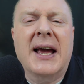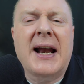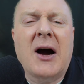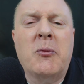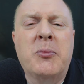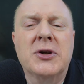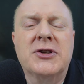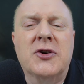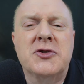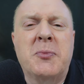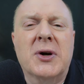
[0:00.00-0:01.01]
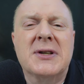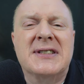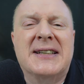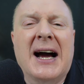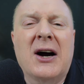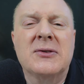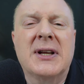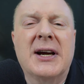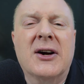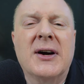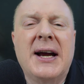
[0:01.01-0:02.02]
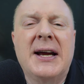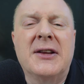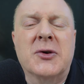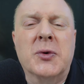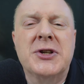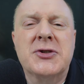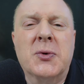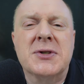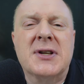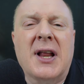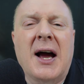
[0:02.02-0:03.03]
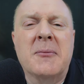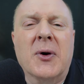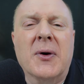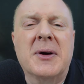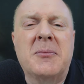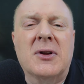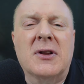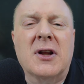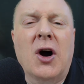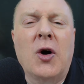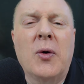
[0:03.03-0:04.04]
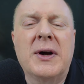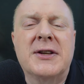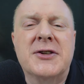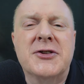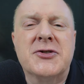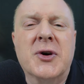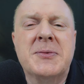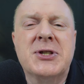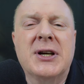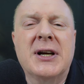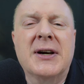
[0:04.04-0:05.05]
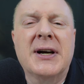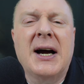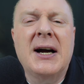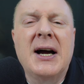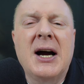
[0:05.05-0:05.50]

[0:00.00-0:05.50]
and I'll put those books down there in the resource library below in the description area.